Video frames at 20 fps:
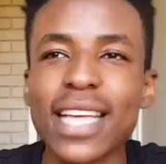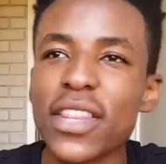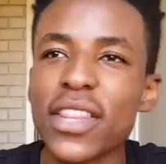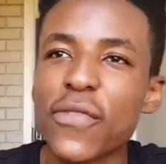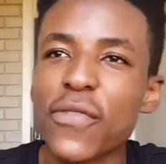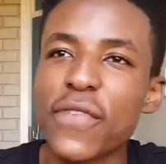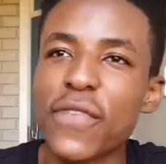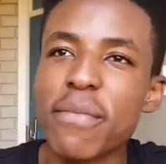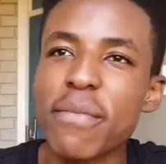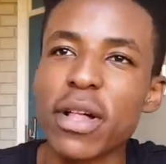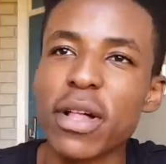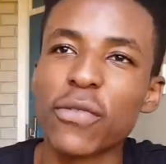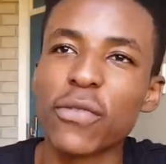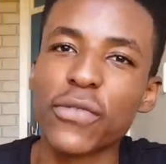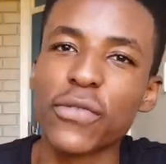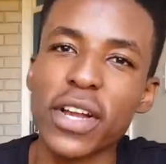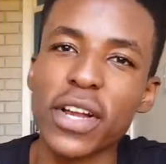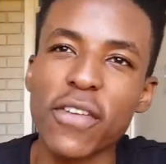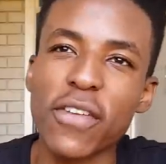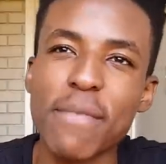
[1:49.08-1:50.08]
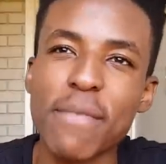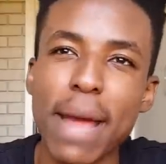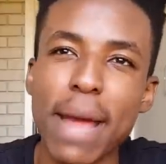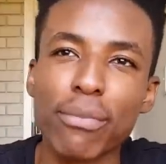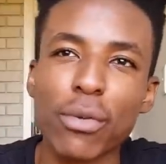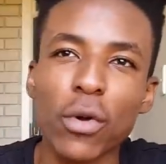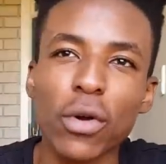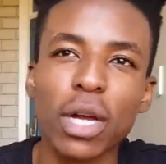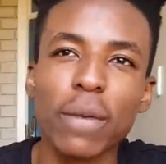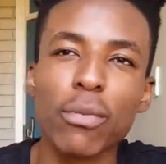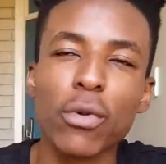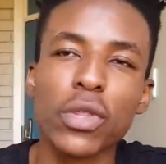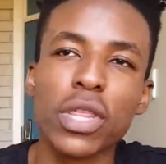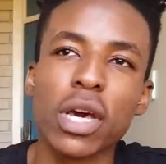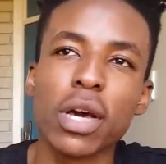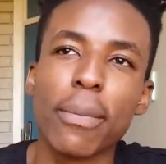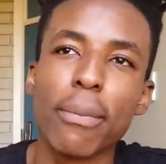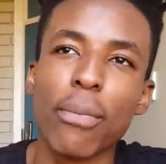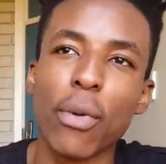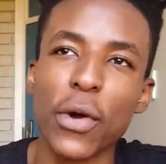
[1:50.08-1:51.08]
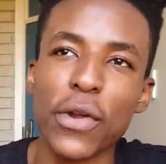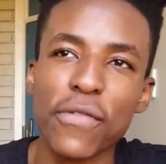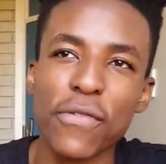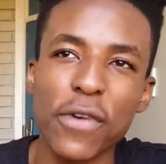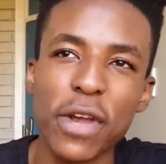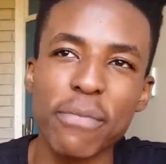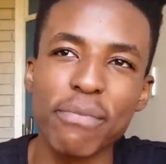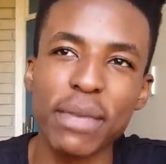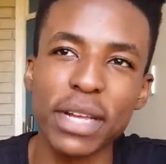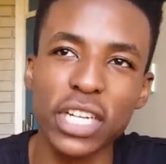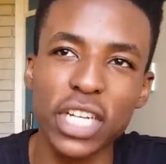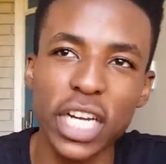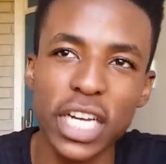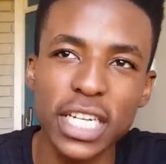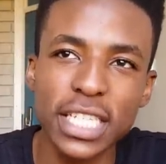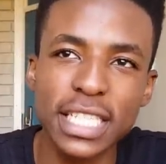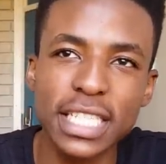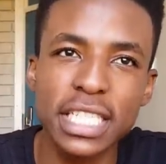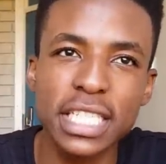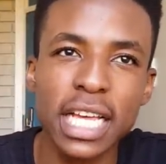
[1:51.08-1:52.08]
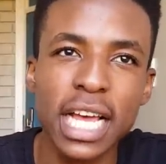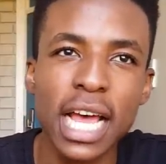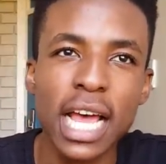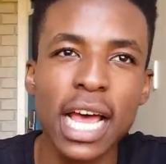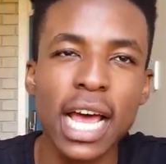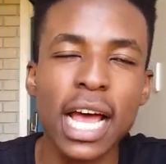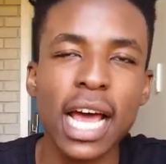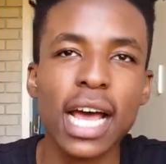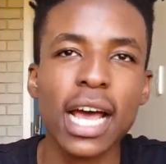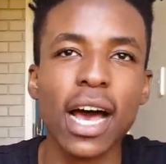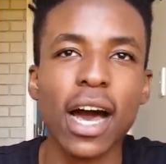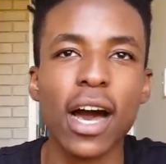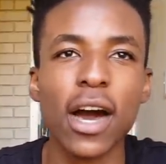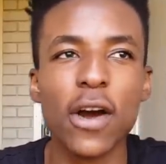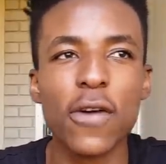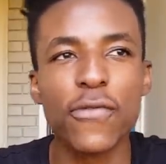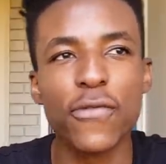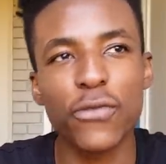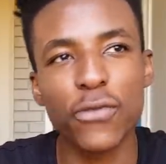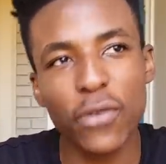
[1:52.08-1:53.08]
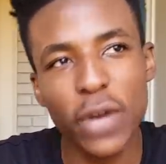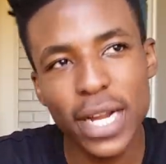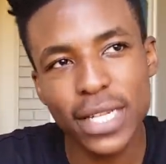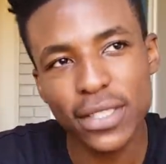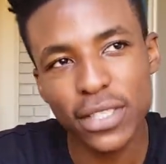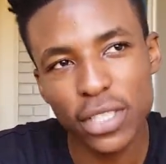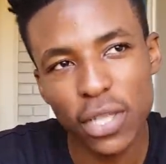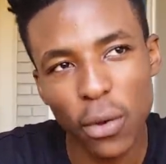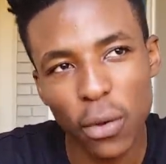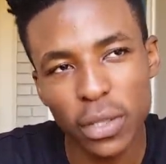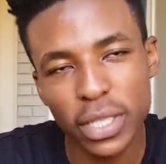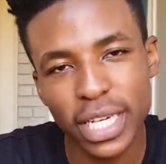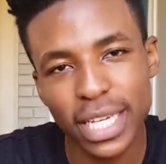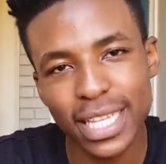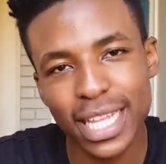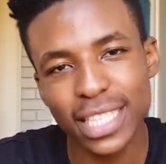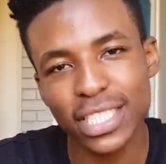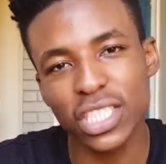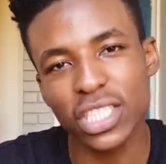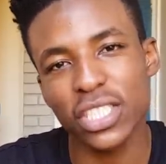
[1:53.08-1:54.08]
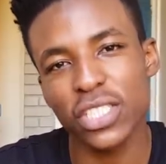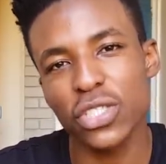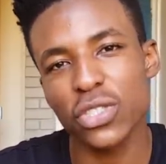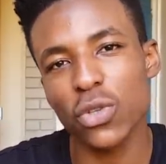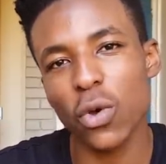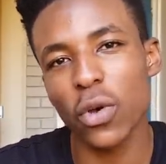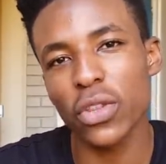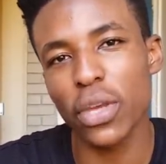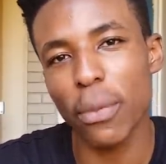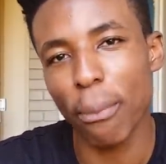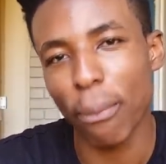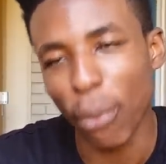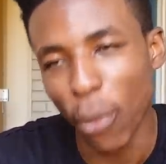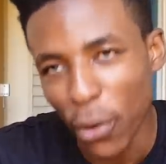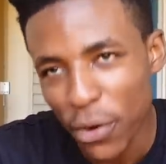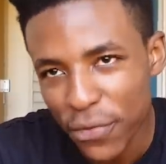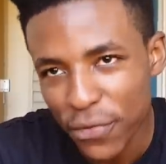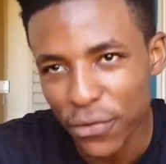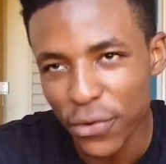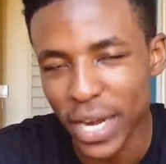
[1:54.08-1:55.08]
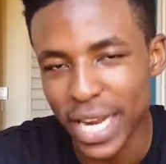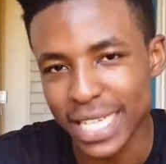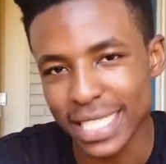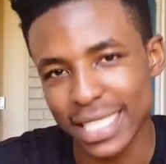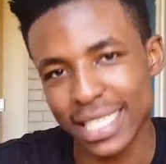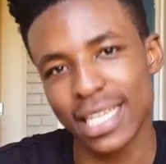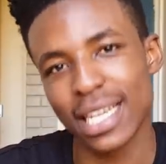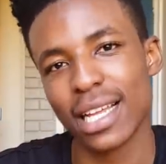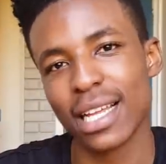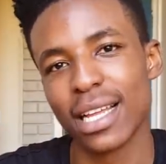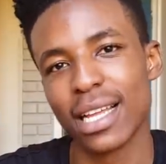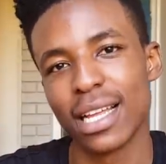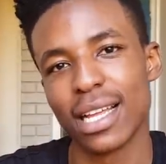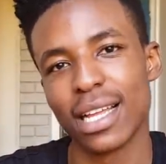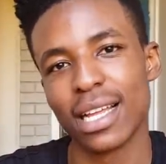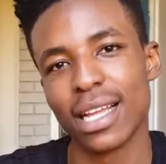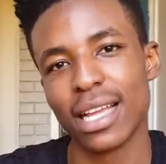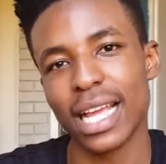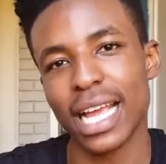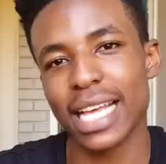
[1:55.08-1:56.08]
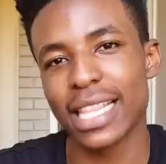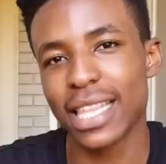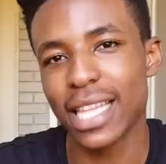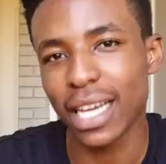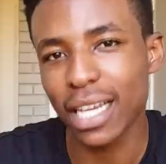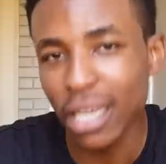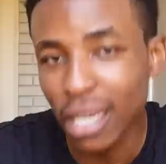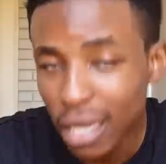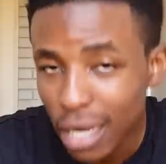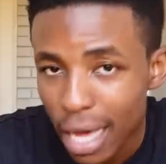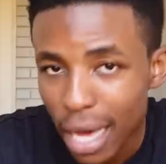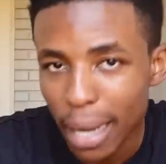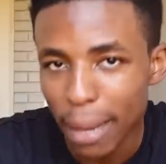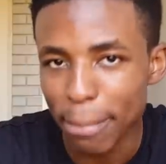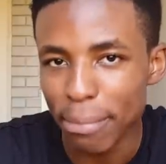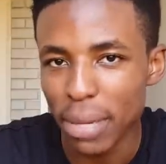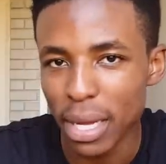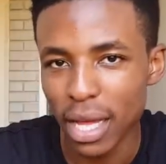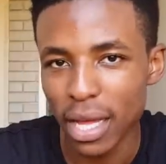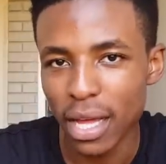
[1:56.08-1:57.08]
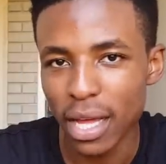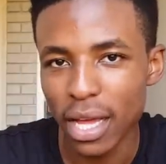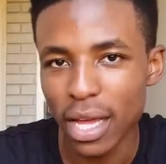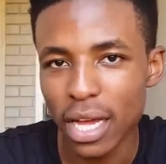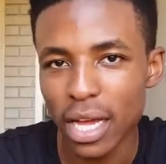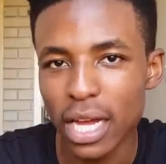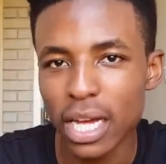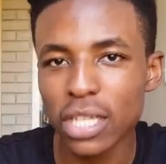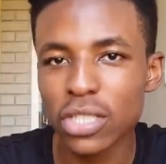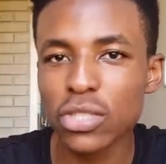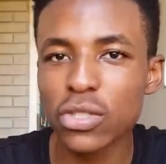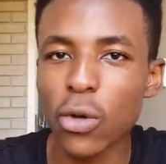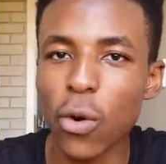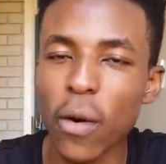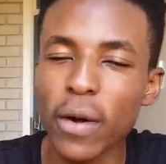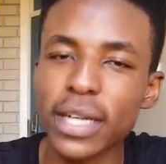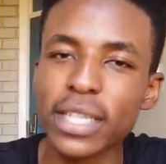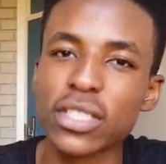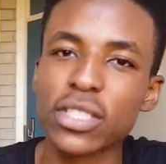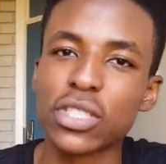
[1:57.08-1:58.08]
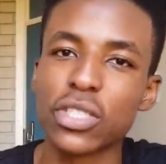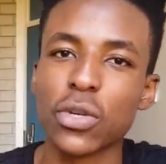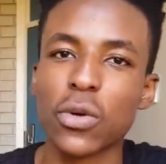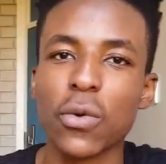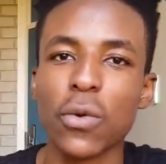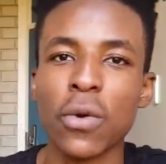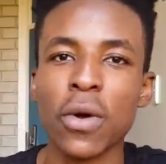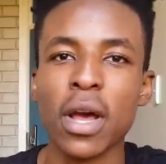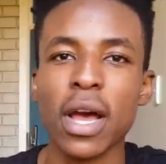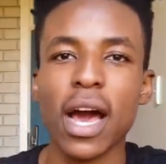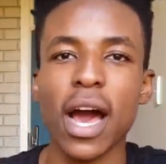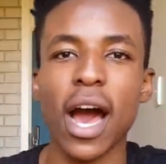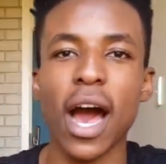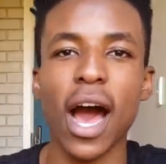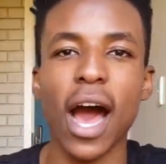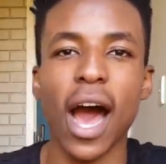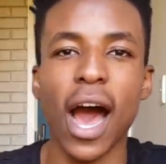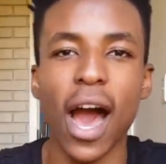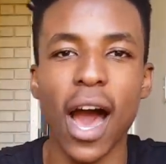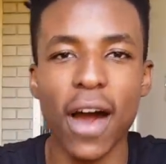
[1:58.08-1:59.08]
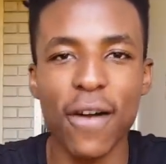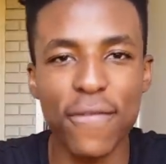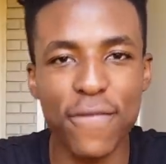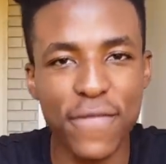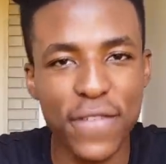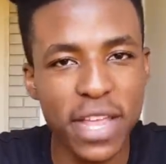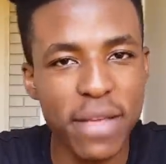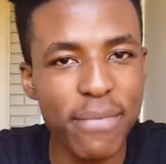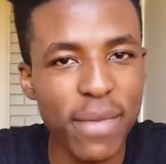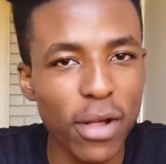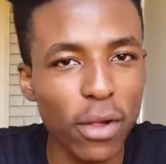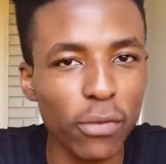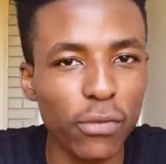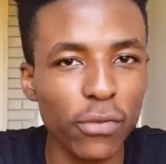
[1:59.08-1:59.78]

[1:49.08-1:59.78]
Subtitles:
other female friend of mine broke up with her boyfriend because her friend told her that she saw the boyfriend in the club talking to a female